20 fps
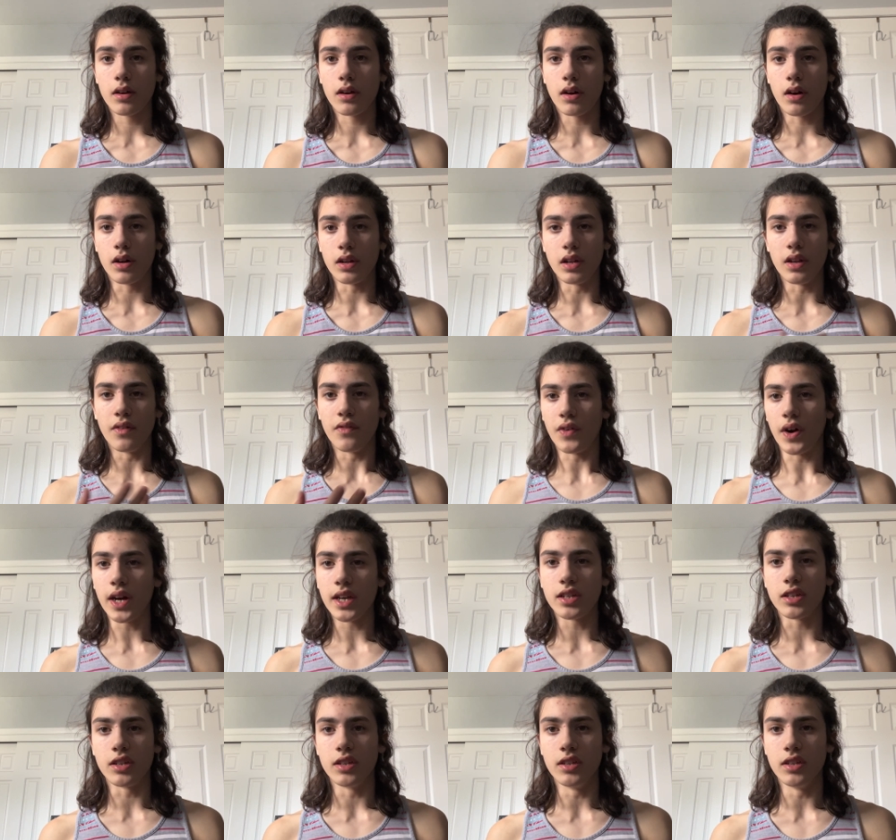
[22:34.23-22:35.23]
on
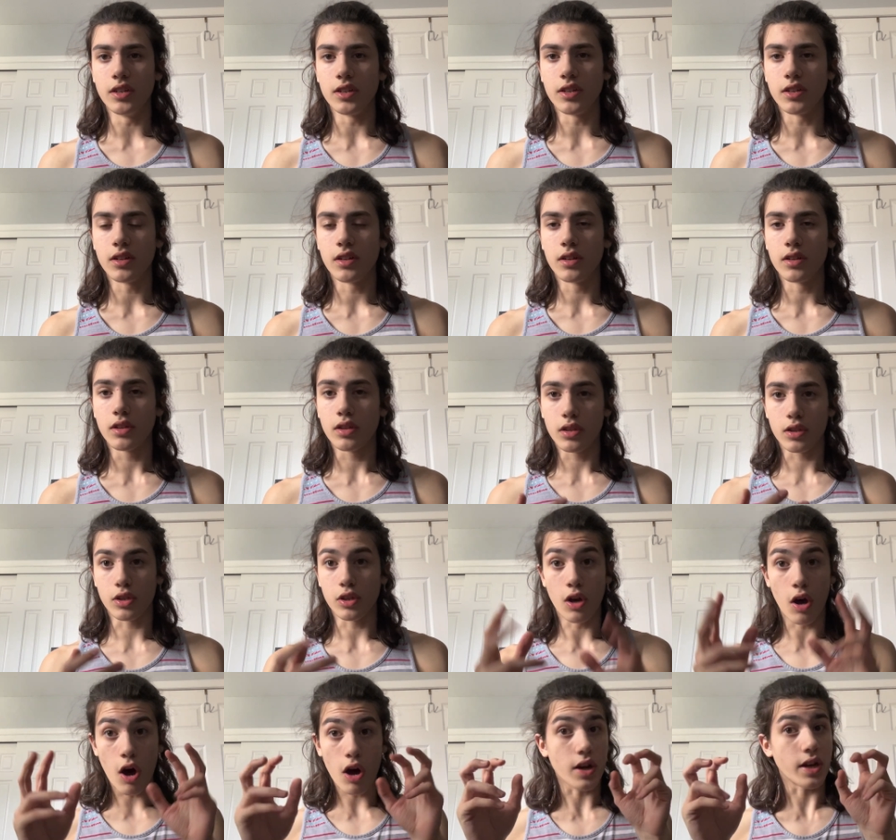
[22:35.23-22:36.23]
devices
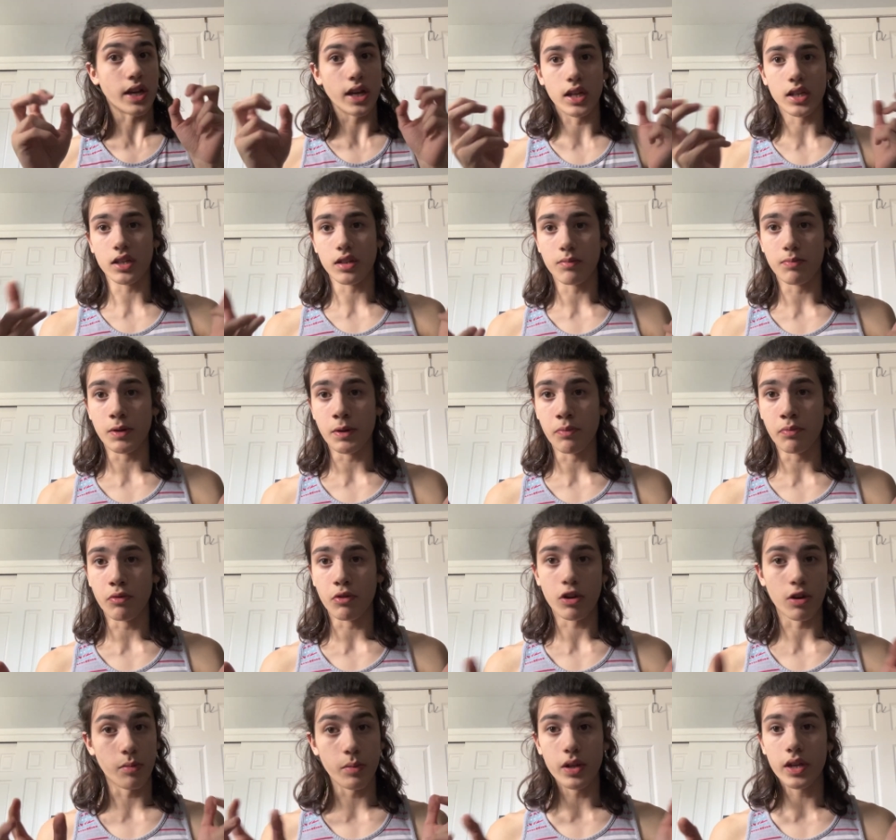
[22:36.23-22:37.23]
talking to people,
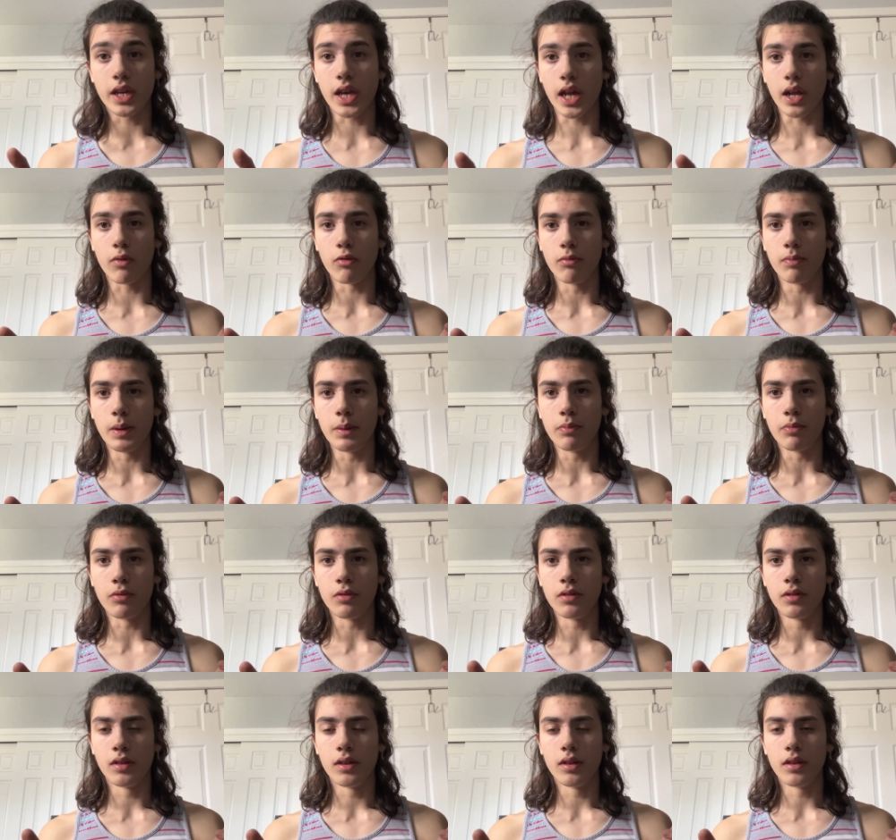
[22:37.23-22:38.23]
communicating with
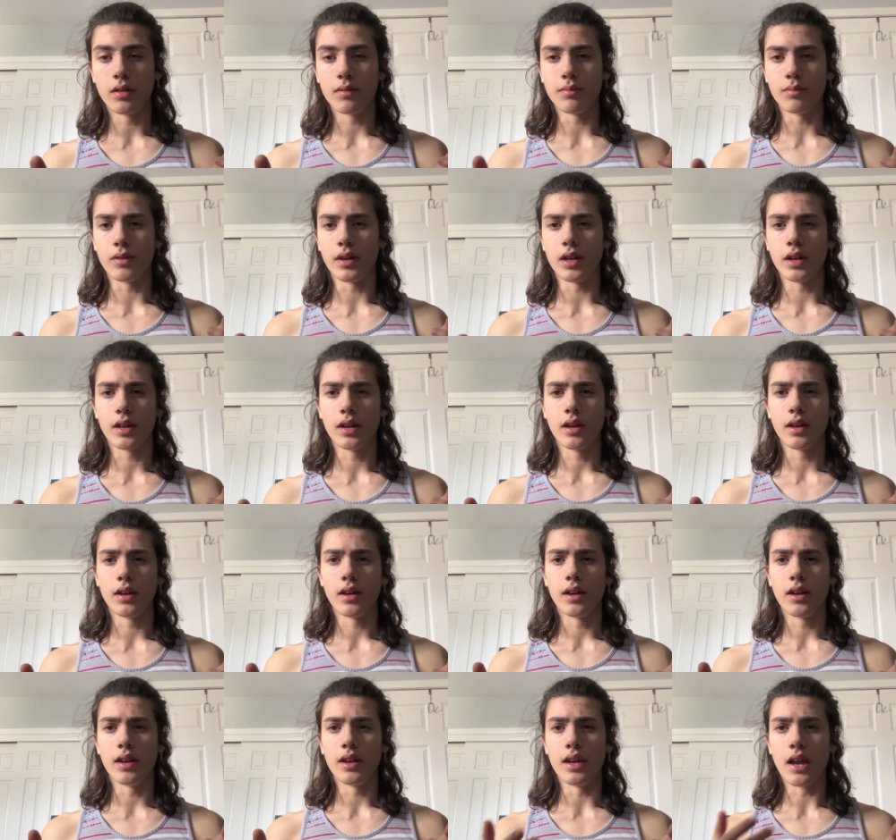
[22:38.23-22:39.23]
people, but
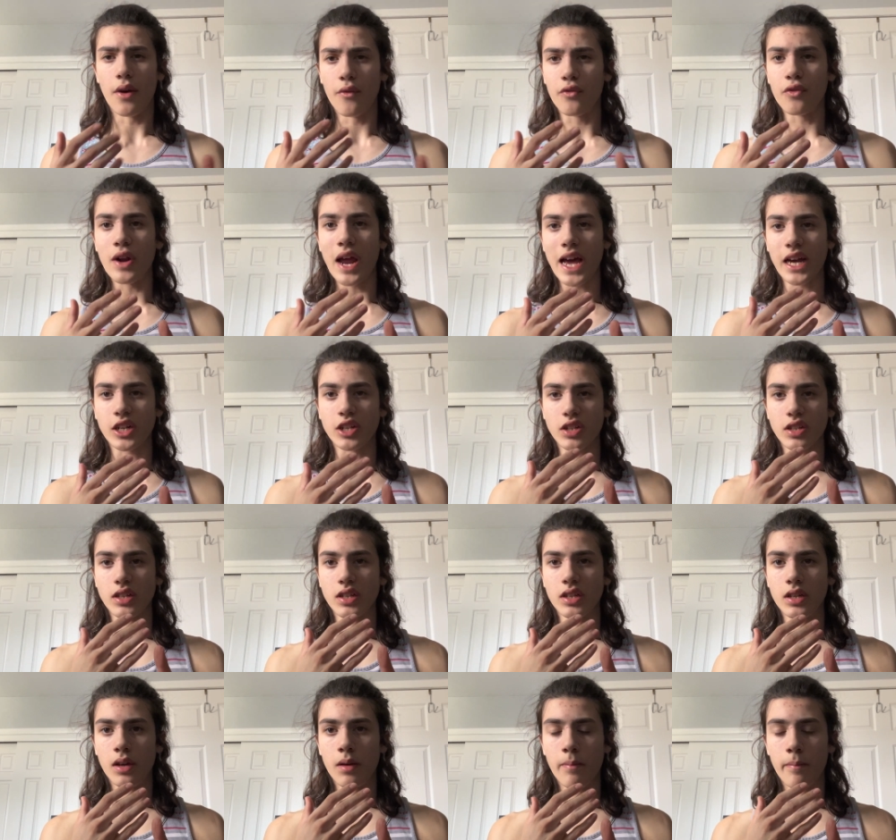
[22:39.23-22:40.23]
never
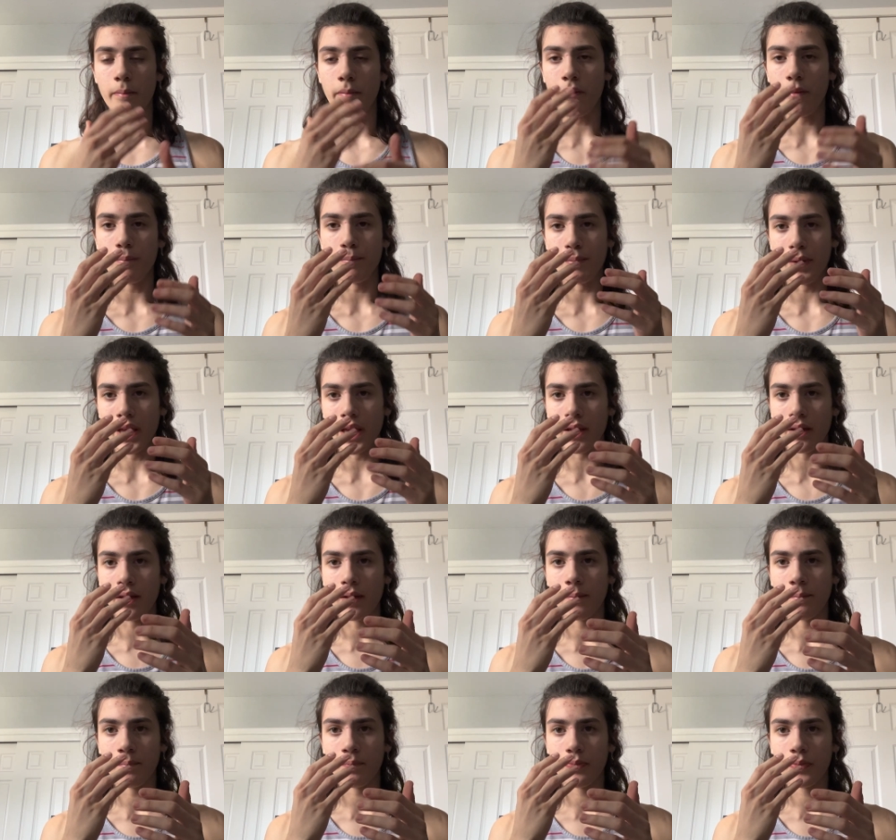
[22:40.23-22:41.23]
actually being
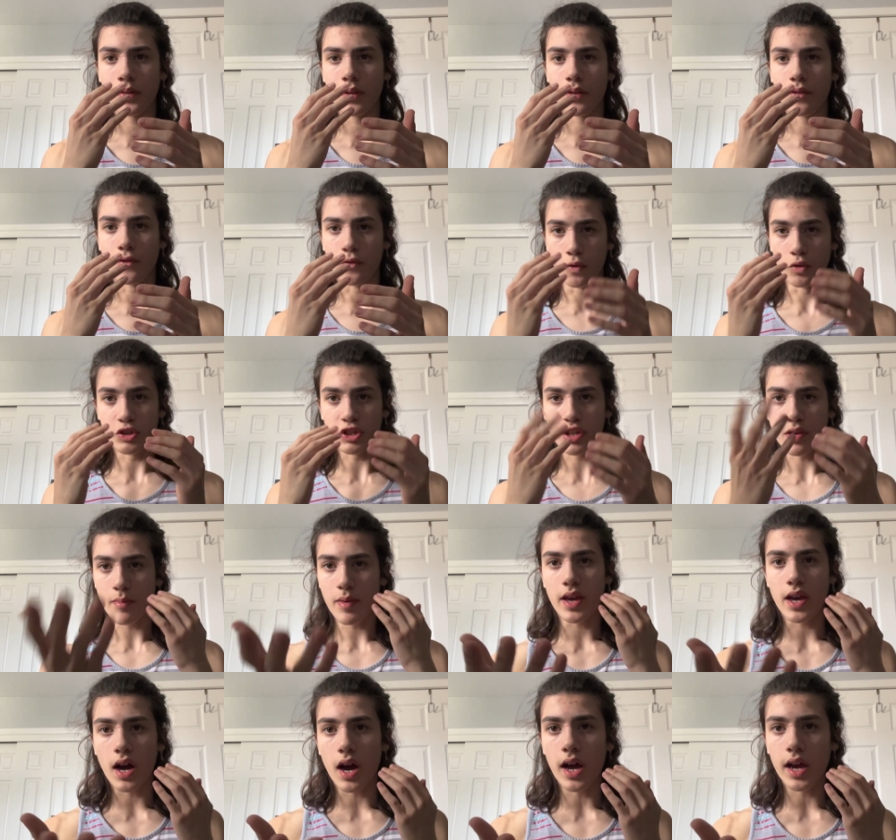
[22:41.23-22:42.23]
forced to
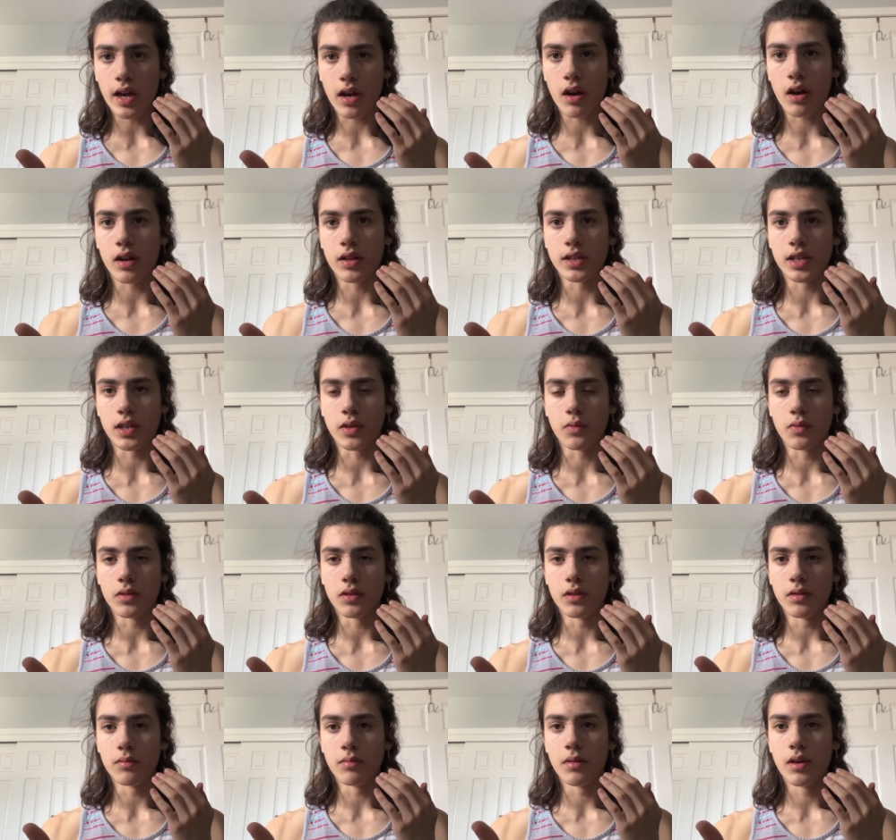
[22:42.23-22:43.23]
make eye contact
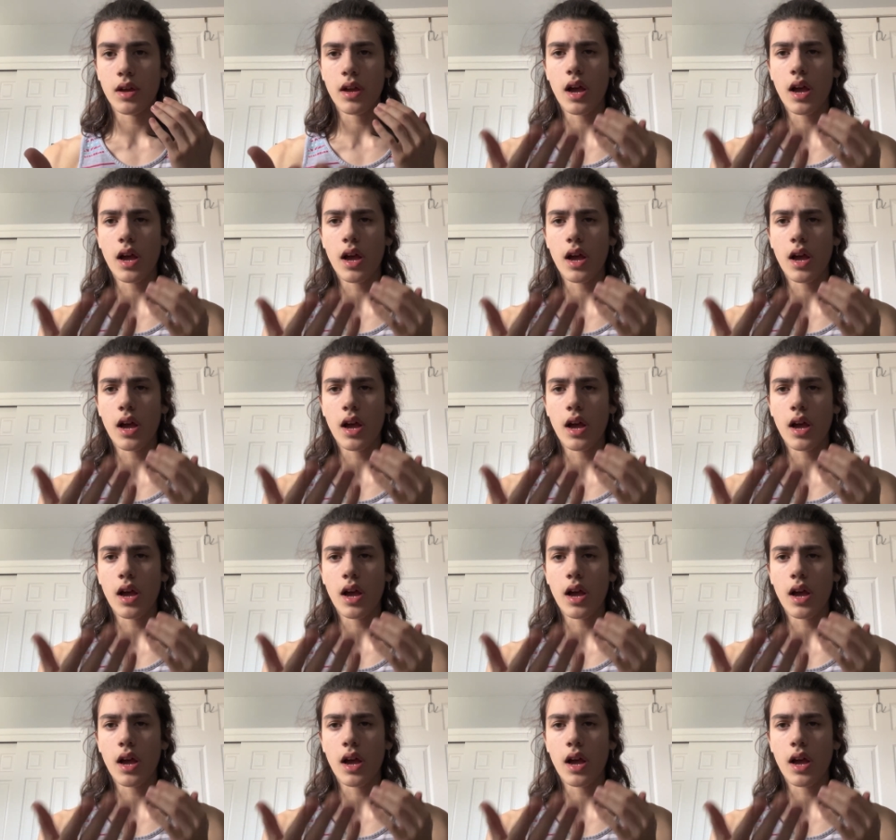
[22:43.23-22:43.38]
with them.